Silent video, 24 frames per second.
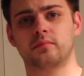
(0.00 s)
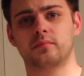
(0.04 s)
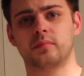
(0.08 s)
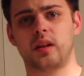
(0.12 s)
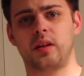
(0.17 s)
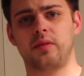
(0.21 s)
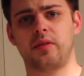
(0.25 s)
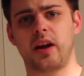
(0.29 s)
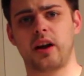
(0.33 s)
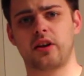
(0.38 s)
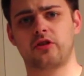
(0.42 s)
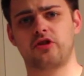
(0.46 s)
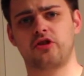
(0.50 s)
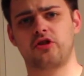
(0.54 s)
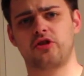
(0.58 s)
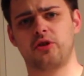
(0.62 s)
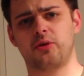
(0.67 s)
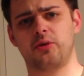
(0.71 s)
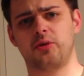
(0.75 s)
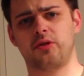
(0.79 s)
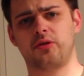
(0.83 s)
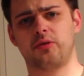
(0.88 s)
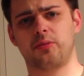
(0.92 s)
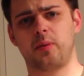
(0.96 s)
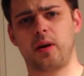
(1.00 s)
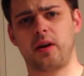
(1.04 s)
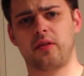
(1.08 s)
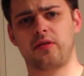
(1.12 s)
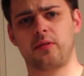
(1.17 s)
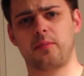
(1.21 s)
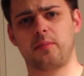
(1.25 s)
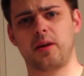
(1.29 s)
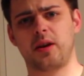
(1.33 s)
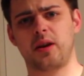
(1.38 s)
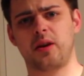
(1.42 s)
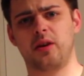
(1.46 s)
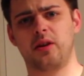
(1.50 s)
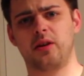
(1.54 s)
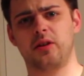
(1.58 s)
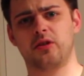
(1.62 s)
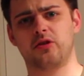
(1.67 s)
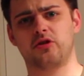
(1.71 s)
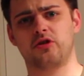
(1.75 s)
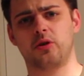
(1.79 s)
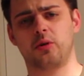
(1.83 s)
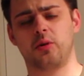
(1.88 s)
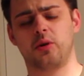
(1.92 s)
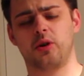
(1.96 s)
they actually showed this recipe on a
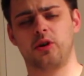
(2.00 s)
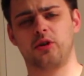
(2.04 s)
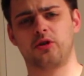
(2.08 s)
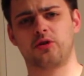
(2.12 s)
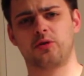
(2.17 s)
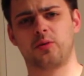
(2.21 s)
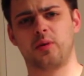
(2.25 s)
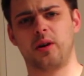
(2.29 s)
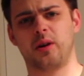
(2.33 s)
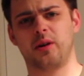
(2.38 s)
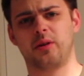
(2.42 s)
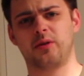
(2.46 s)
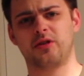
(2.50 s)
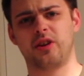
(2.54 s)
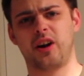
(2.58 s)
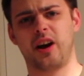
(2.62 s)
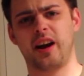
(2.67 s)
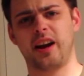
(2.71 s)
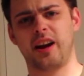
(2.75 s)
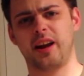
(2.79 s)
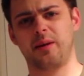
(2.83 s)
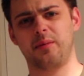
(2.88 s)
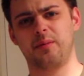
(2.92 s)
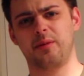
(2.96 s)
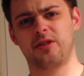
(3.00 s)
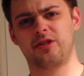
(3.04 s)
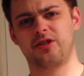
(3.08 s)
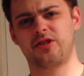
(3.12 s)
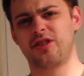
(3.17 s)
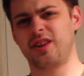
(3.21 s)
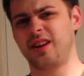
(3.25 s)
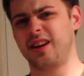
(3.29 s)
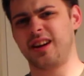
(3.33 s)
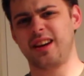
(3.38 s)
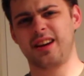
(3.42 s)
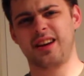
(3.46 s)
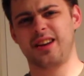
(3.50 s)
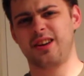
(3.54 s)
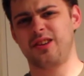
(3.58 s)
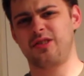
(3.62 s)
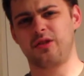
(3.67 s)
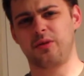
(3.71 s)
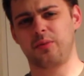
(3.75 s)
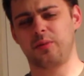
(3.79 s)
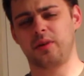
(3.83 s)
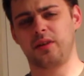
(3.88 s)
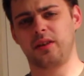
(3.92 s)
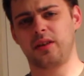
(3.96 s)
show called Toronto Dining, which you
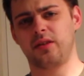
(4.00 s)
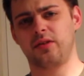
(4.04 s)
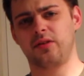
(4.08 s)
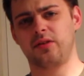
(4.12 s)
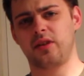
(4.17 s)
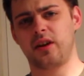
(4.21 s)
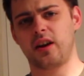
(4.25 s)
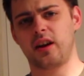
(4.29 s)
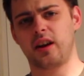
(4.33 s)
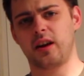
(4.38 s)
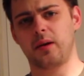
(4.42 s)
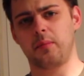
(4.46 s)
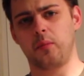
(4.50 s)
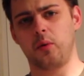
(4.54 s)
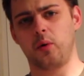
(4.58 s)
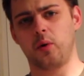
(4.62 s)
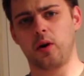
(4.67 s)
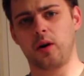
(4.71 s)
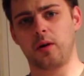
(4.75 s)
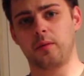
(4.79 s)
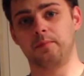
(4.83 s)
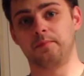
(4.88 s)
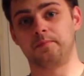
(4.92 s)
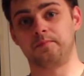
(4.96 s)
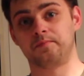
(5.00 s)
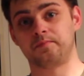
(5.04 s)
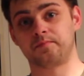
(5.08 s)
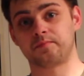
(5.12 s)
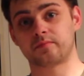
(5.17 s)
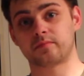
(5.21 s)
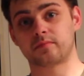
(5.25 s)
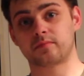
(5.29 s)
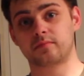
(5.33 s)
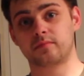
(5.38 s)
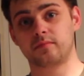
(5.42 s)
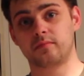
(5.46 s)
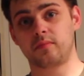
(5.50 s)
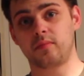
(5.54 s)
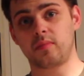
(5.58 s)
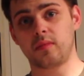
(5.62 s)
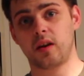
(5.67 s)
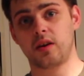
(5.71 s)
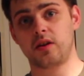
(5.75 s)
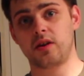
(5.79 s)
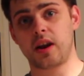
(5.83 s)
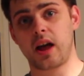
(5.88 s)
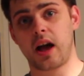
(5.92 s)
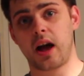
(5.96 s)
don't really see anymore.
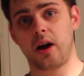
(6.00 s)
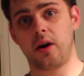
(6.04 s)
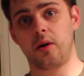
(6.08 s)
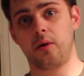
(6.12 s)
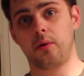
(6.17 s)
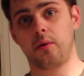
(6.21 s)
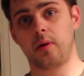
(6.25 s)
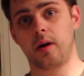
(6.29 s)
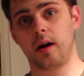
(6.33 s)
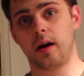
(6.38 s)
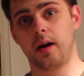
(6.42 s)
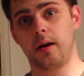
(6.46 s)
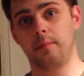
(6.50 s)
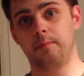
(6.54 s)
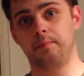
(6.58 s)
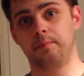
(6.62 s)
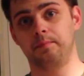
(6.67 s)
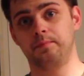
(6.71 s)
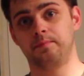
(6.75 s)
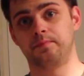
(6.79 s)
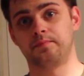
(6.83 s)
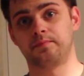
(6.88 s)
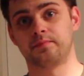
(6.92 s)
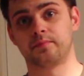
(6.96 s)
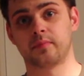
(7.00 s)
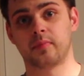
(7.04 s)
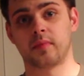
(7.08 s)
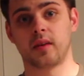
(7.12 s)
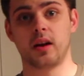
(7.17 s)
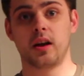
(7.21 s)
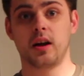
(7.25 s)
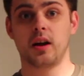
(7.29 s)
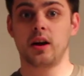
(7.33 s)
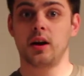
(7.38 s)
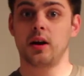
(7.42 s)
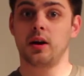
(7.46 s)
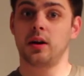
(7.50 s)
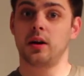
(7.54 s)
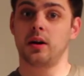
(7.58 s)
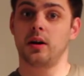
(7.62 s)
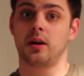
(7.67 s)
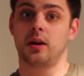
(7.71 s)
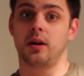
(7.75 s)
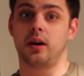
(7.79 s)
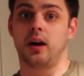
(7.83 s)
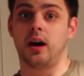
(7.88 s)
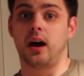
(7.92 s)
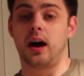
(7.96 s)
Now,
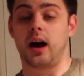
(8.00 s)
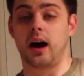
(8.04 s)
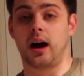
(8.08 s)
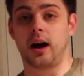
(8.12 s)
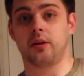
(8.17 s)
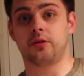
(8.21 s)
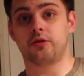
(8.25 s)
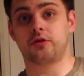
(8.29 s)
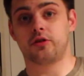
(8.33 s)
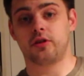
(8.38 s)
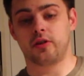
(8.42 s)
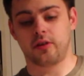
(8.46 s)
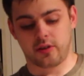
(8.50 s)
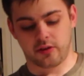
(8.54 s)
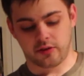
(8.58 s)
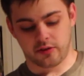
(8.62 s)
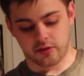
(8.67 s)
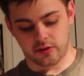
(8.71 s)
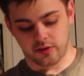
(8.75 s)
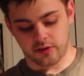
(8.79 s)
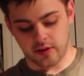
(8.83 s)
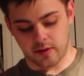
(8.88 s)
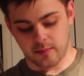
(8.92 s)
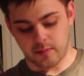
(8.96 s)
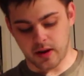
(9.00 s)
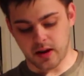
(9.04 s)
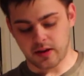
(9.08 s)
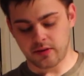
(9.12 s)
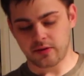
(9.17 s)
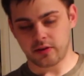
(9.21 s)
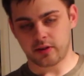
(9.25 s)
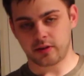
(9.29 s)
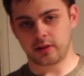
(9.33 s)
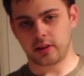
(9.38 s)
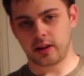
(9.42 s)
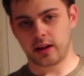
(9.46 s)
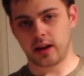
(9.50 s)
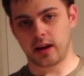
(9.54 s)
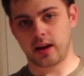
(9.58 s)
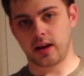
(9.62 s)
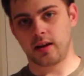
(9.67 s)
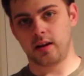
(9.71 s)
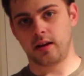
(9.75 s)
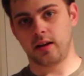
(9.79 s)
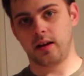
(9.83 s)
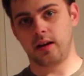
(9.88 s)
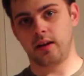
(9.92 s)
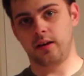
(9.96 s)
I'll show you this.
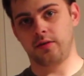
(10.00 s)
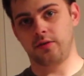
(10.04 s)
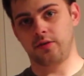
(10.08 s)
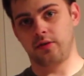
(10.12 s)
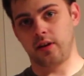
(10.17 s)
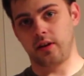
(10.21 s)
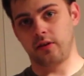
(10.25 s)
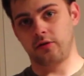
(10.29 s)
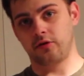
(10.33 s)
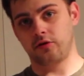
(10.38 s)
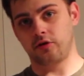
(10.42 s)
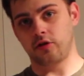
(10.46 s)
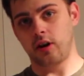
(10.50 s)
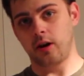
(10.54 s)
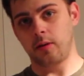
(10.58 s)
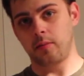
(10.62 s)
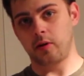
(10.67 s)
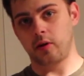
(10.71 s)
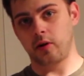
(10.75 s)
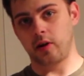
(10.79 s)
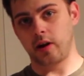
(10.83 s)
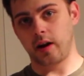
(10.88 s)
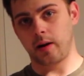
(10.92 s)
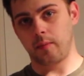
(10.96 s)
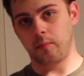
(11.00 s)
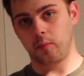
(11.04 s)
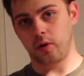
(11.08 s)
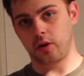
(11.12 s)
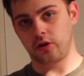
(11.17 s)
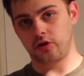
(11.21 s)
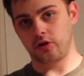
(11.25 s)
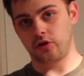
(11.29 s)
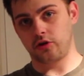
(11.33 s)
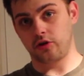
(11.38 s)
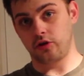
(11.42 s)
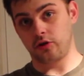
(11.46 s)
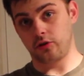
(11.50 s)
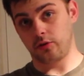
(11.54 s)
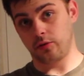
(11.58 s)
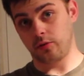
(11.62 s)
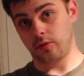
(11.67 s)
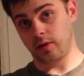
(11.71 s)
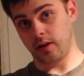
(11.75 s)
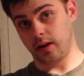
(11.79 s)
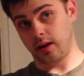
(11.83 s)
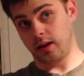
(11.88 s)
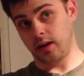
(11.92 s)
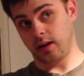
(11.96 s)
Basically, it's a strawberry, and what you
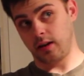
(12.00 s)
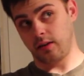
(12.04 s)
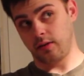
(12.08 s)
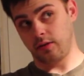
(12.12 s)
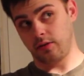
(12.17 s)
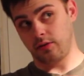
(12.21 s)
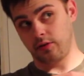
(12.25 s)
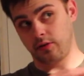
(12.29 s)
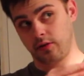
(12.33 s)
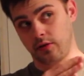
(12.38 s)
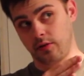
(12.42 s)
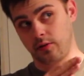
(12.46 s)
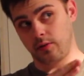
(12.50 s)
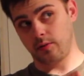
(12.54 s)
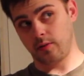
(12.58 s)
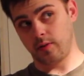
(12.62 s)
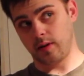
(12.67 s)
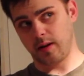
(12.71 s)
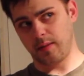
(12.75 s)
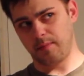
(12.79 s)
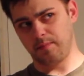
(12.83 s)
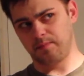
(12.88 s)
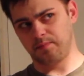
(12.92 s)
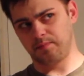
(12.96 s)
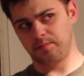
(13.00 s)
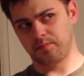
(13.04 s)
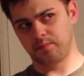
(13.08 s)
do is you